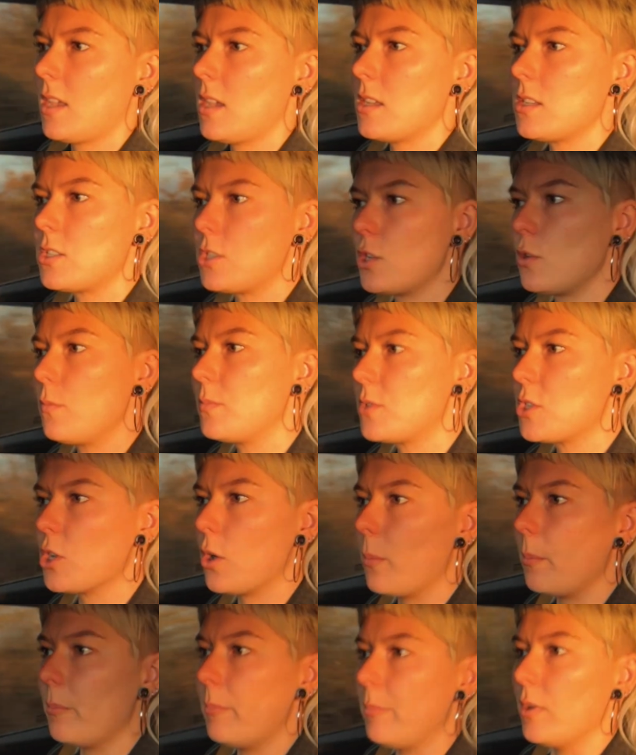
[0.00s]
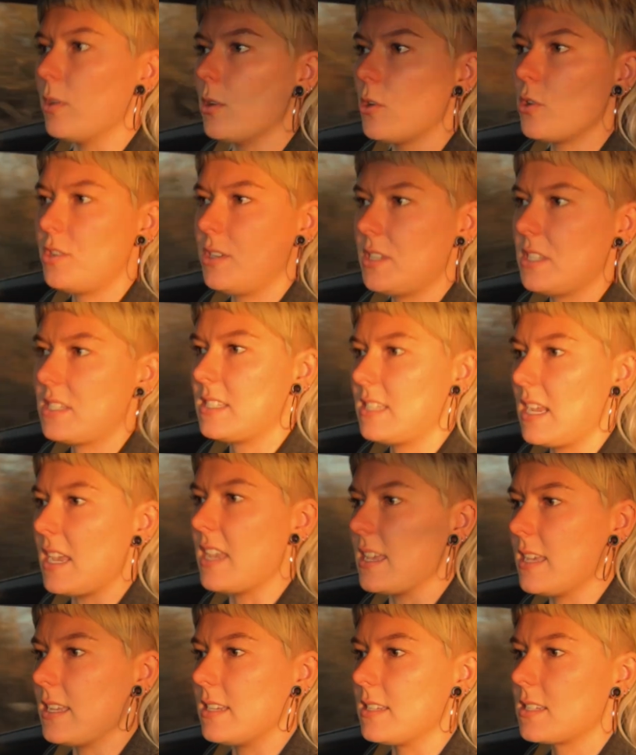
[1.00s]
souped up but
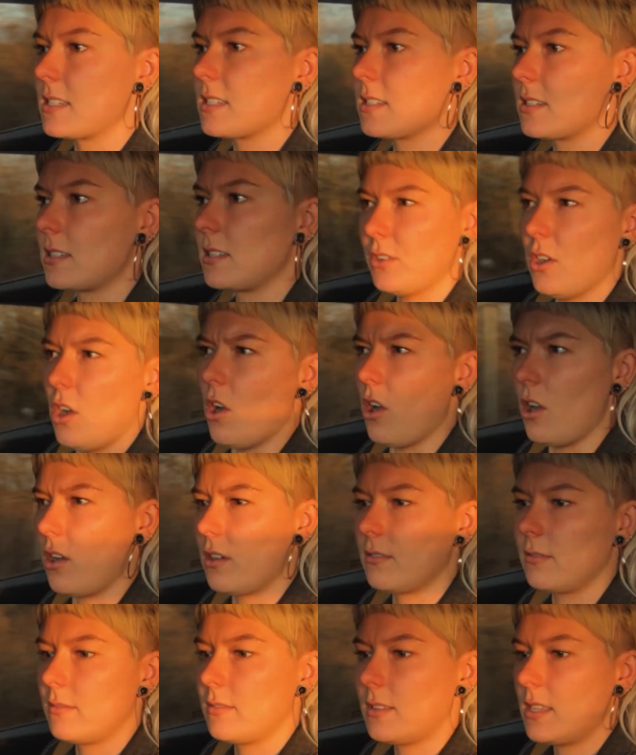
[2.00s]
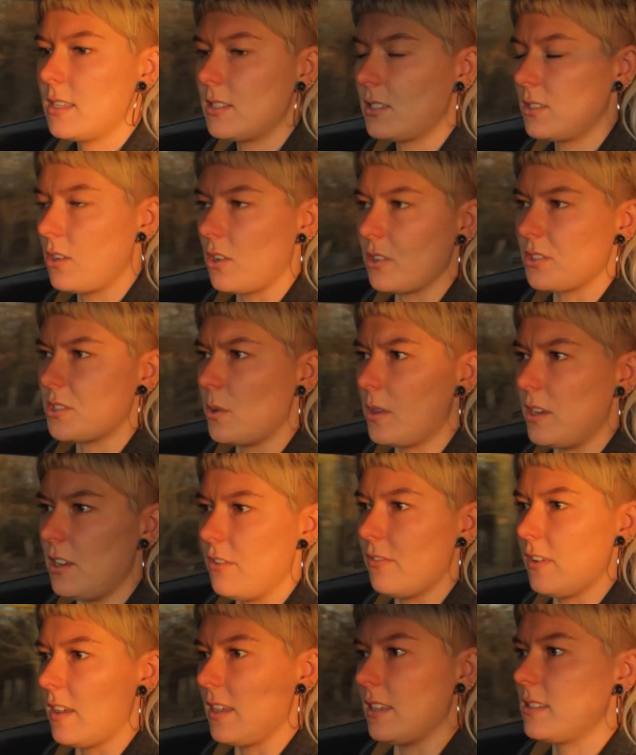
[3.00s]
understated car. It's not too in
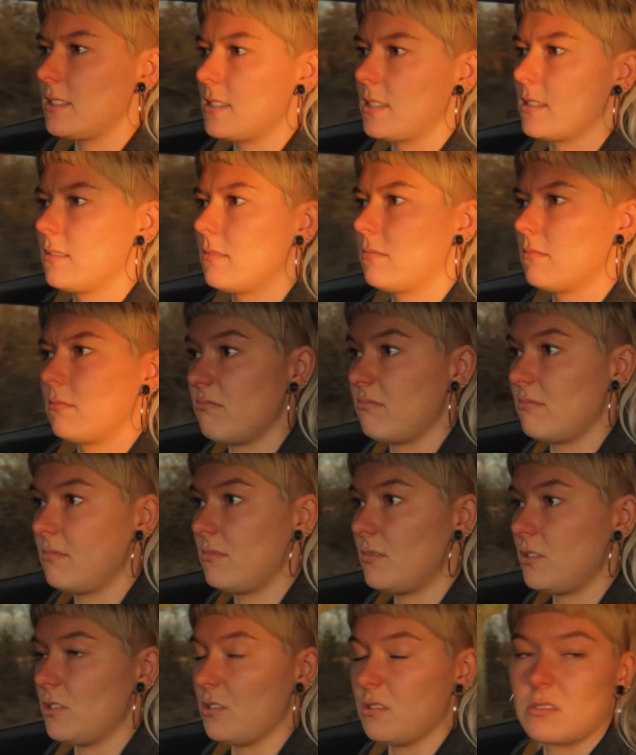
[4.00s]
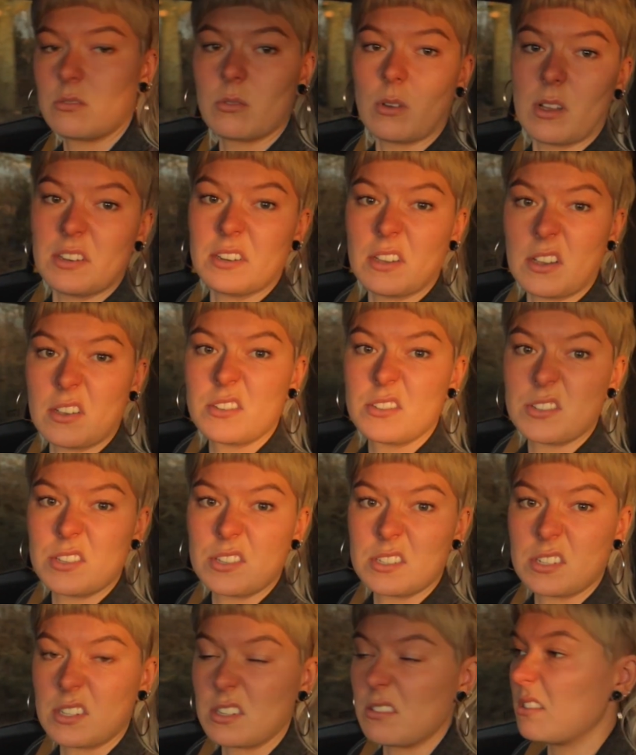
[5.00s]
your face. It's just quite nice,
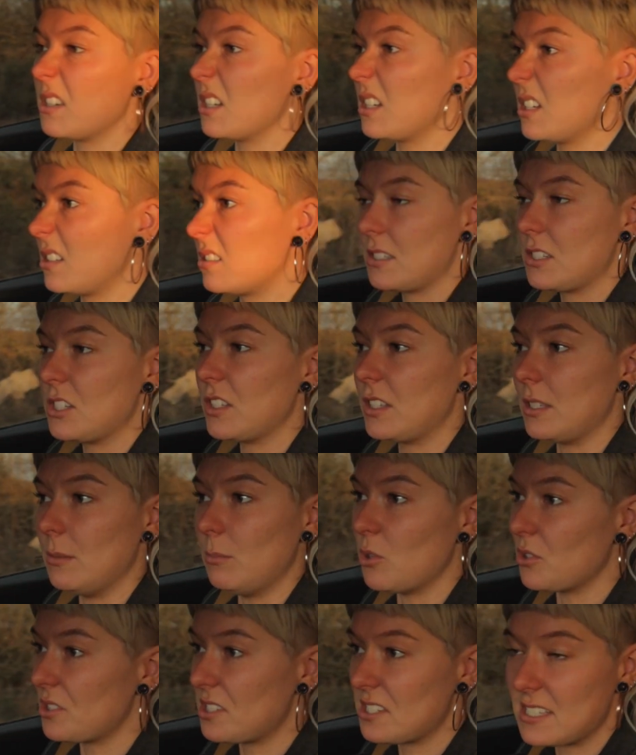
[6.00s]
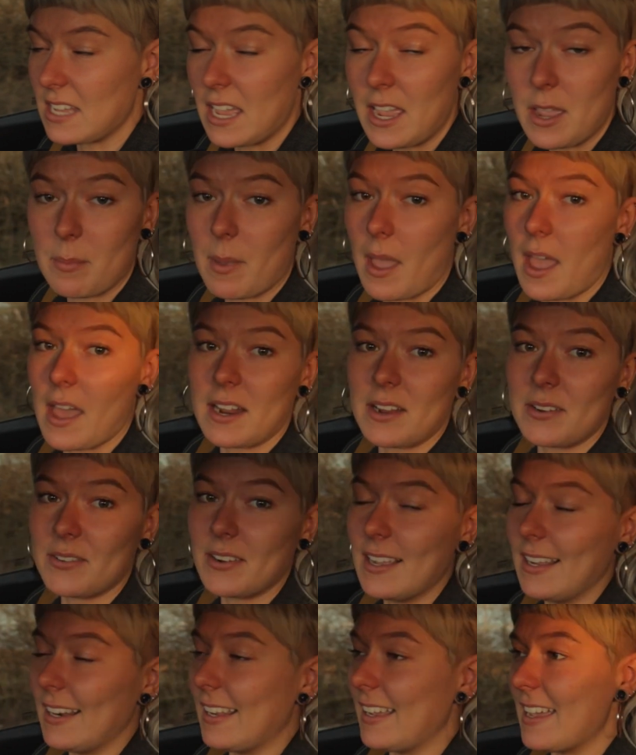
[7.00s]
isn't it, really? There's nothing more to say about it,
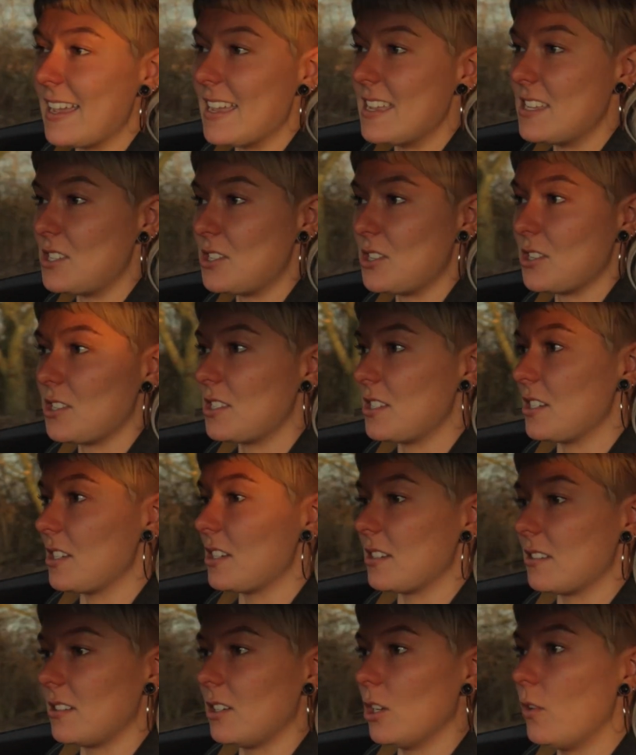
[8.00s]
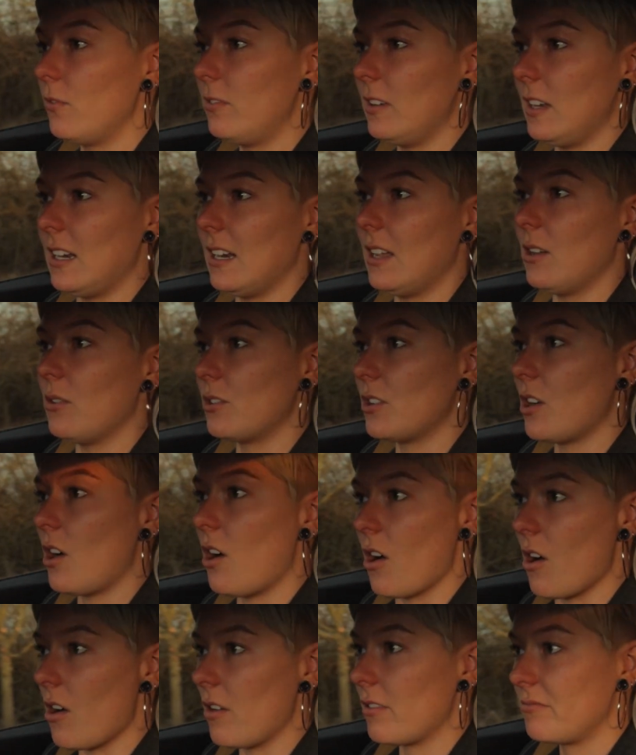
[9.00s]
really. It is just a lovely little
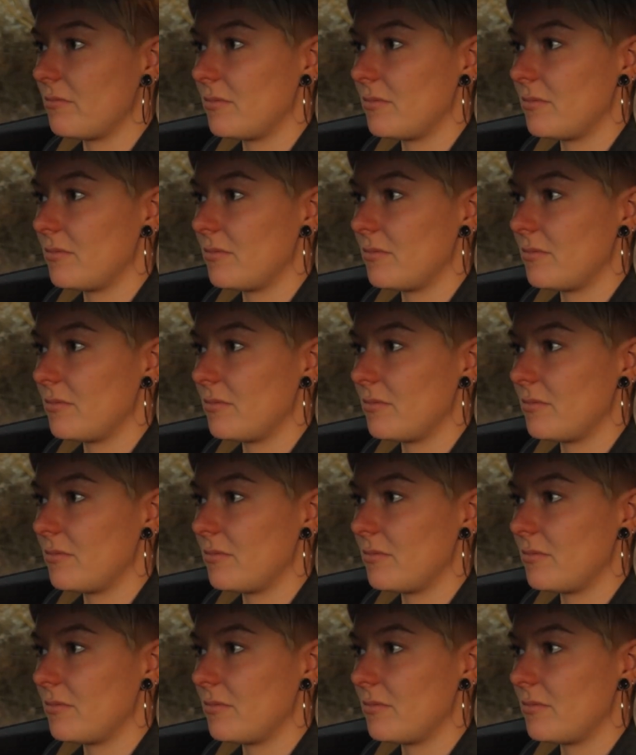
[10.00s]
car.